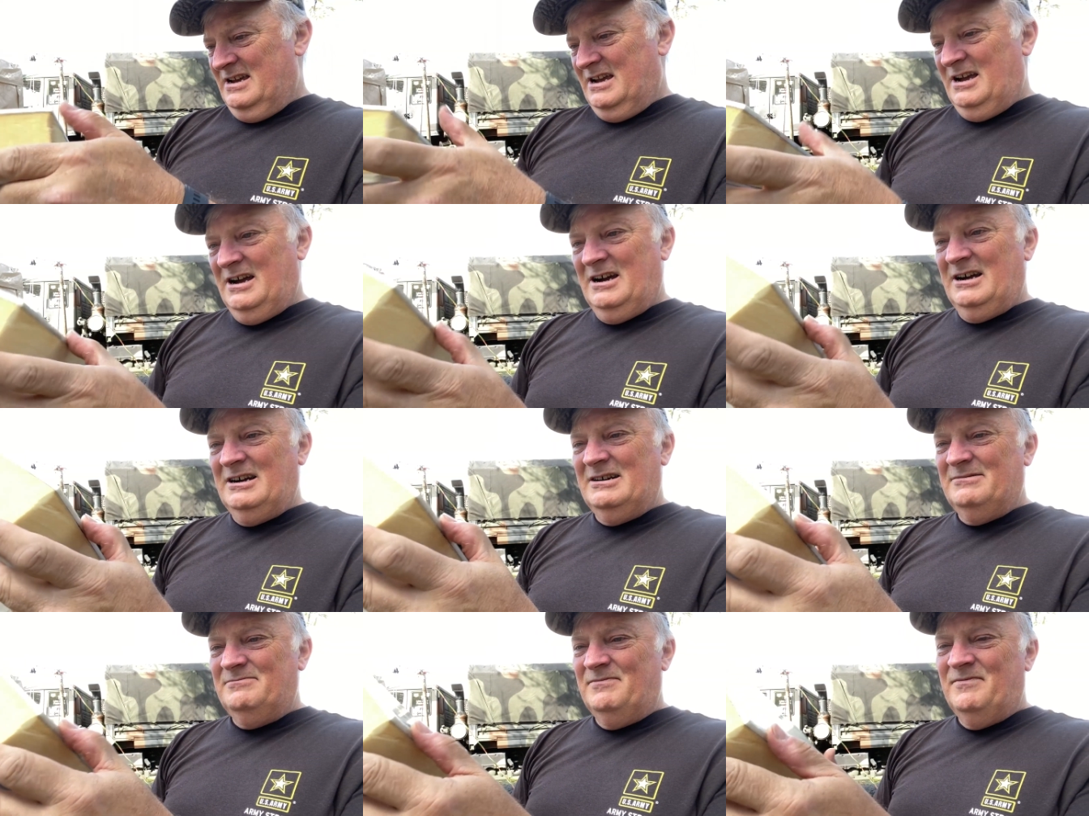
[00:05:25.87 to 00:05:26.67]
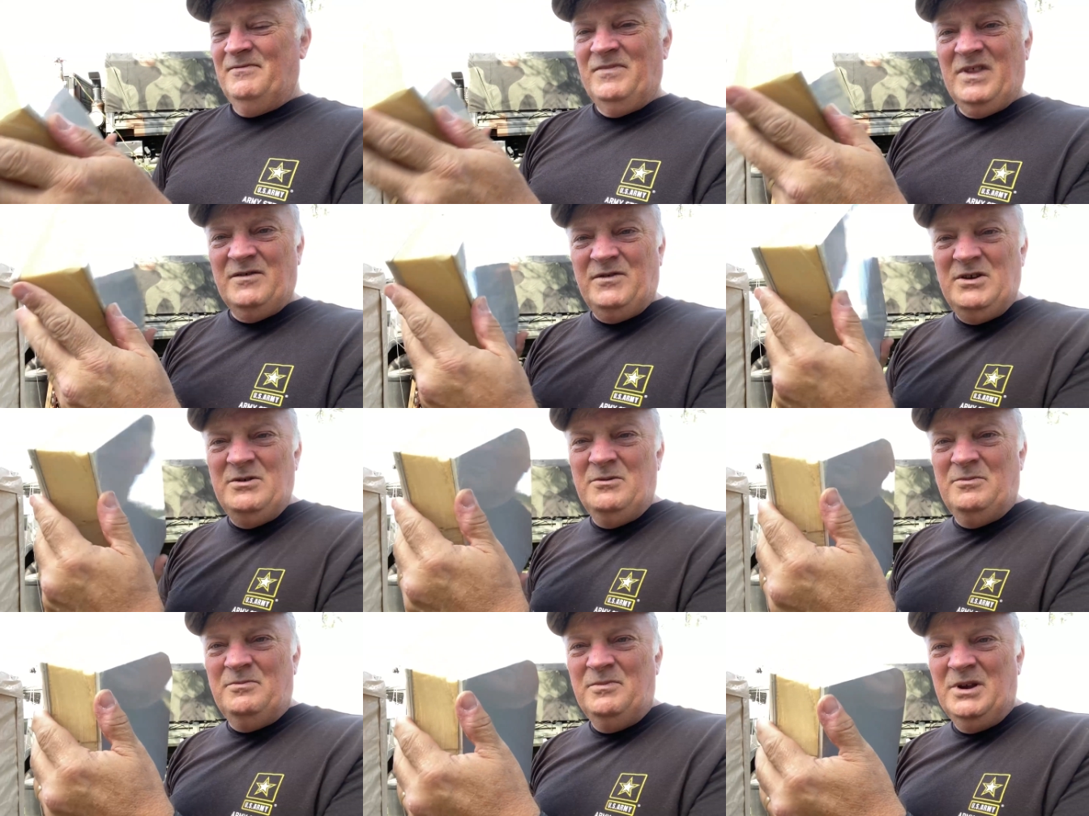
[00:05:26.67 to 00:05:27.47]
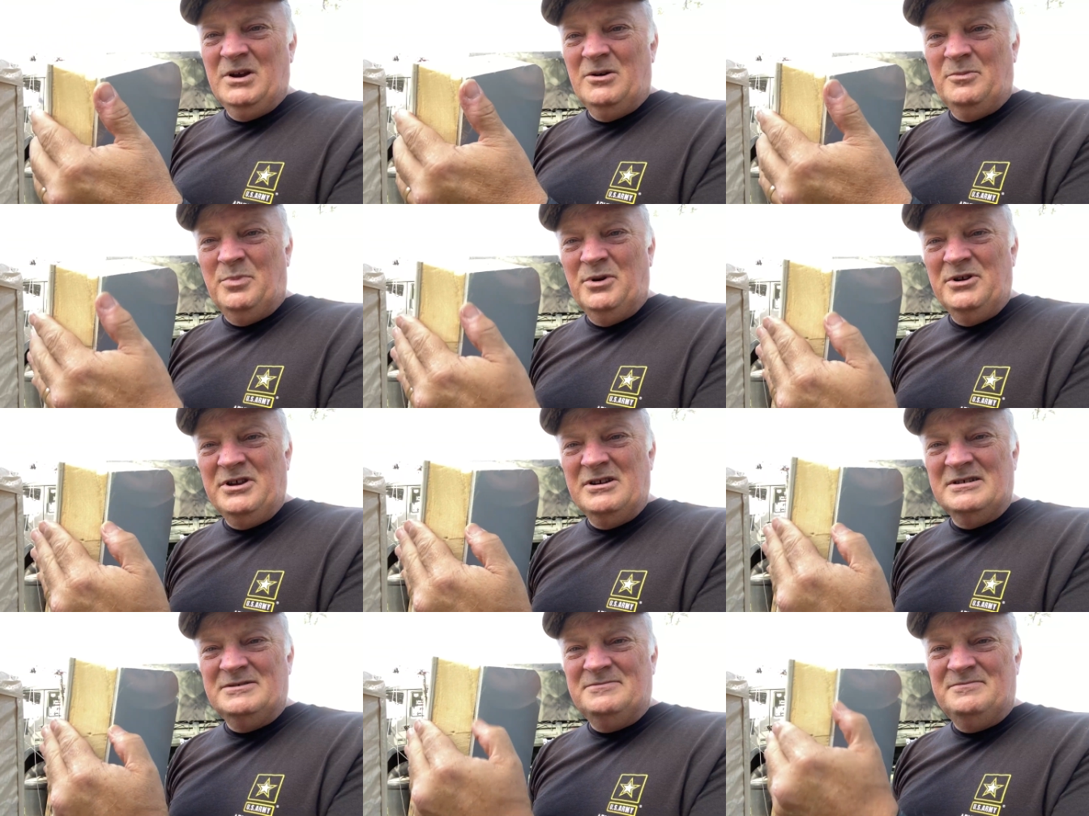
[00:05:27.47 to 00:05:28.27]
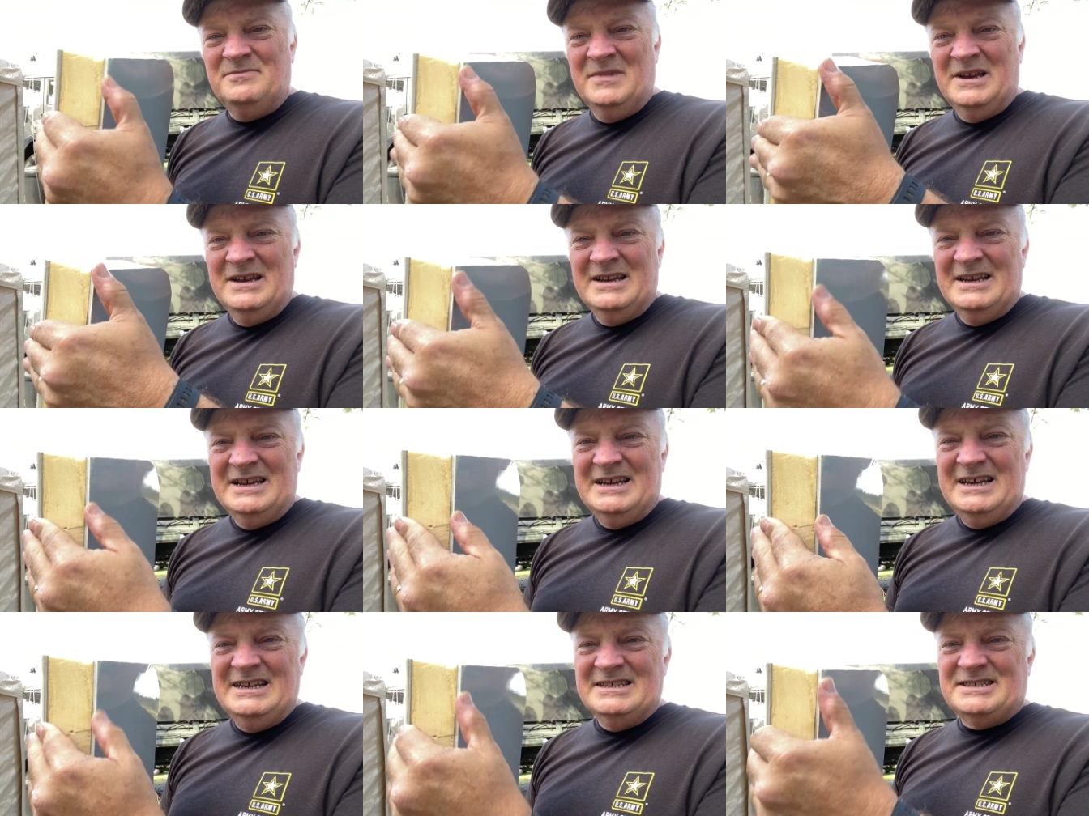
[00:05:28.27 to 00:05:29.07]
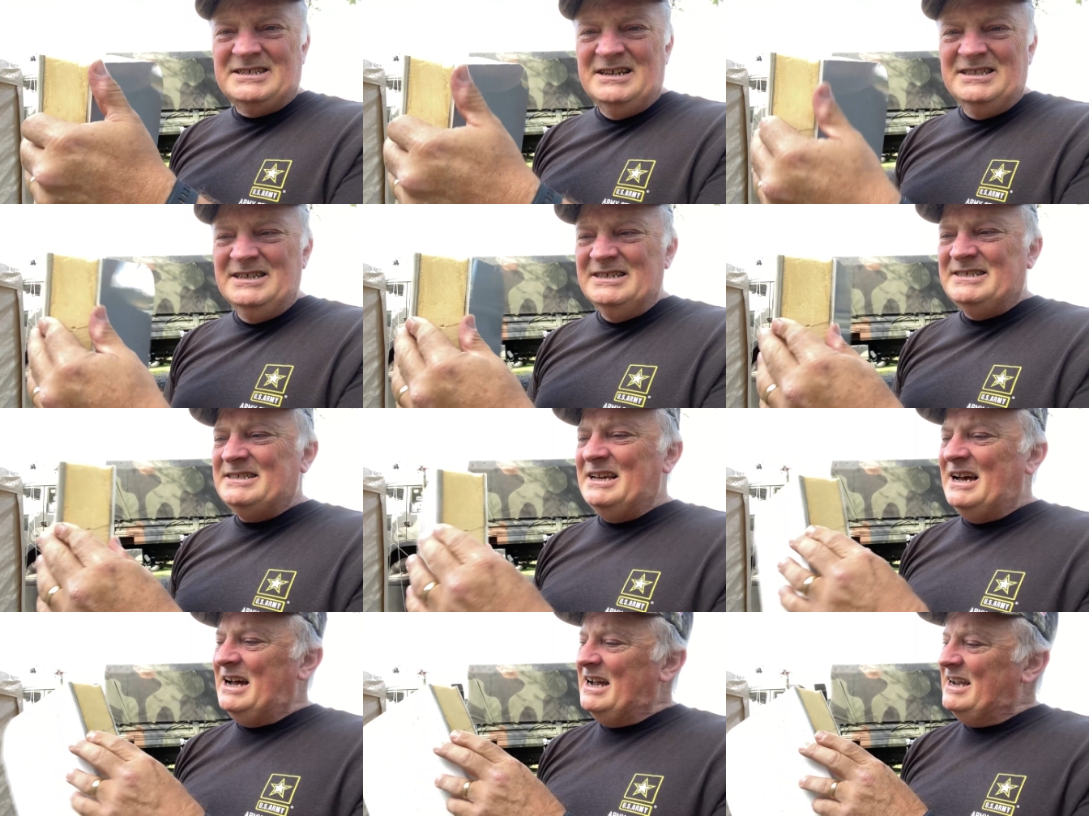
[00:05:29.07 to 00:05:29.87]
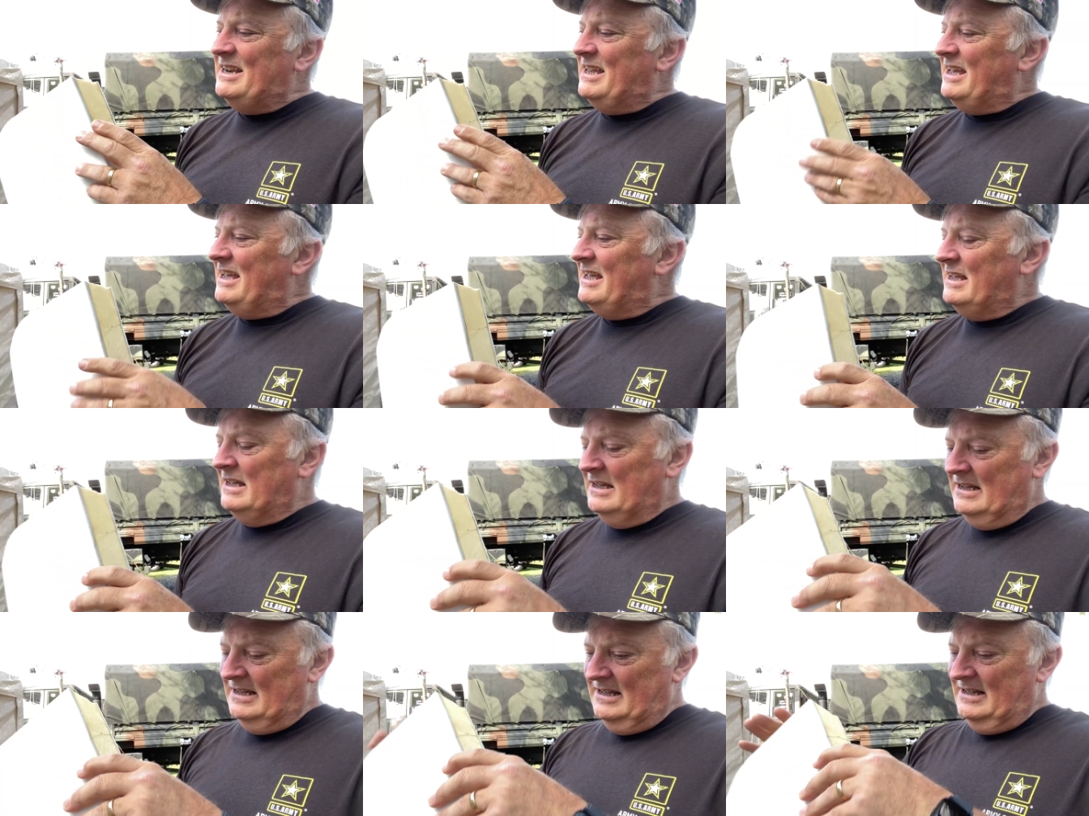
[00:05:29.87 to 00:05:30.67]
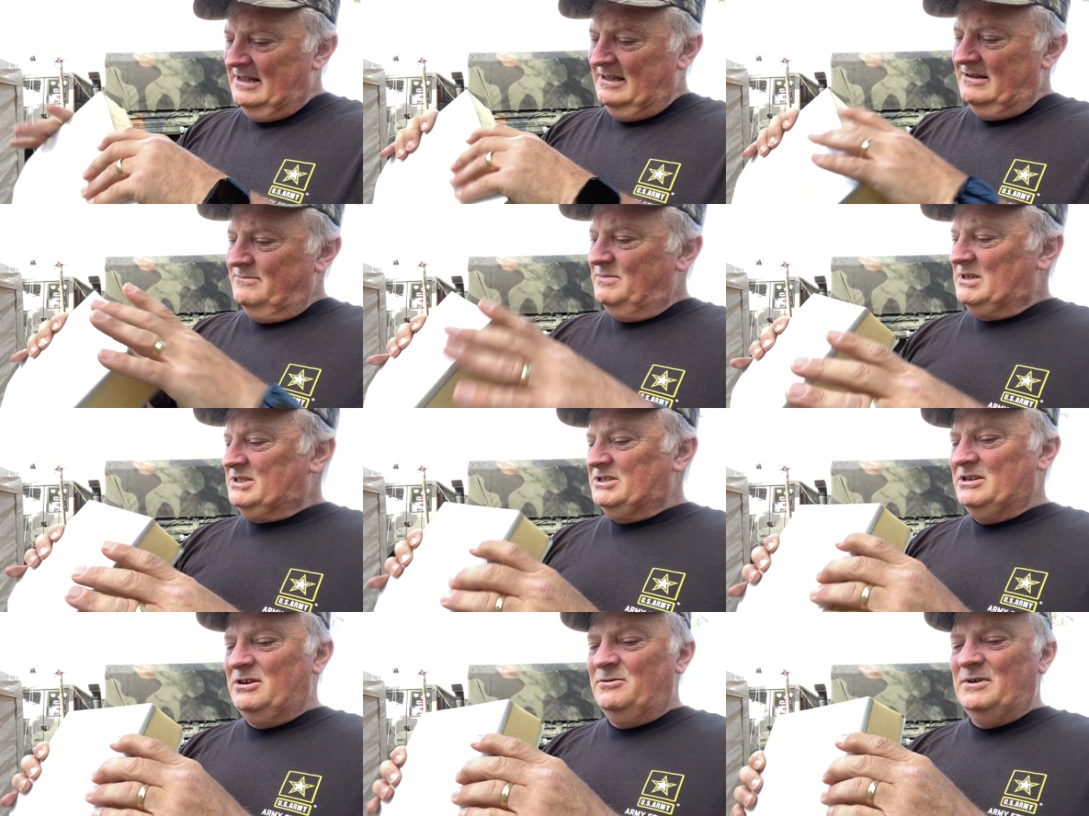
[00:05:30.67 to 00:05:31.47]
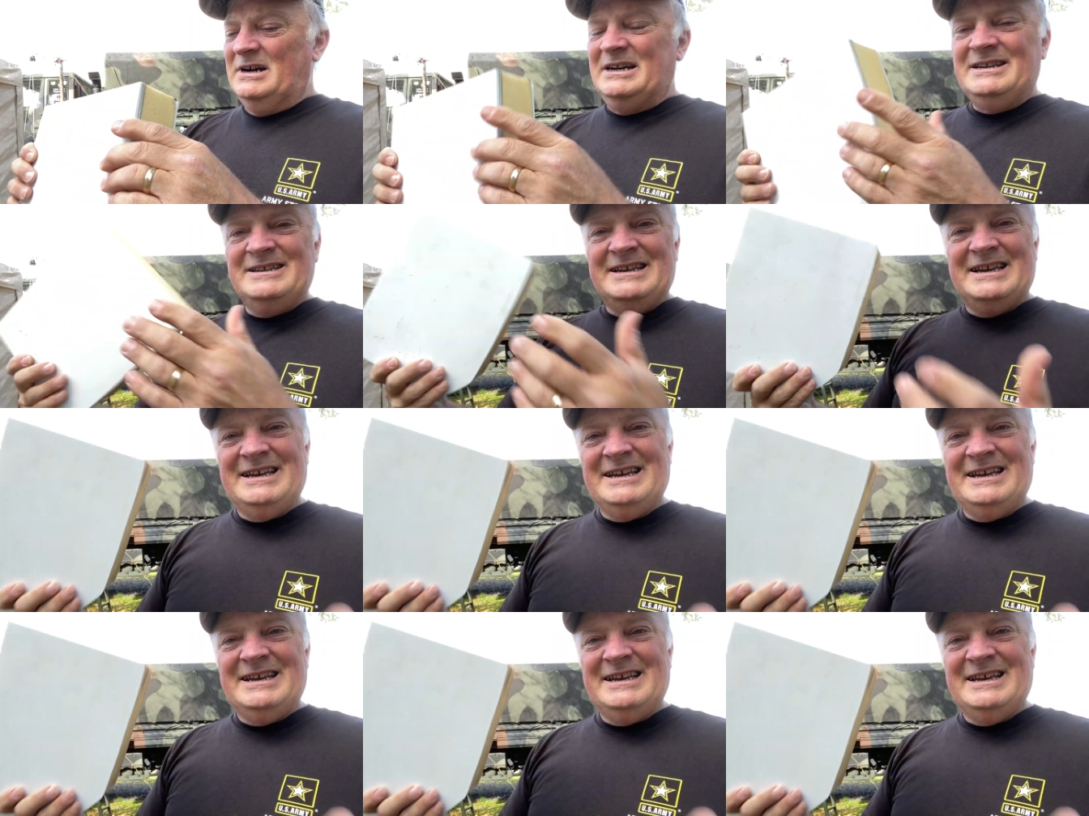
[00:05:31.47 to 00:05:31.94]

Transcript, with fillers: Um, a few, you know, pretty good hits on this side. But you know what?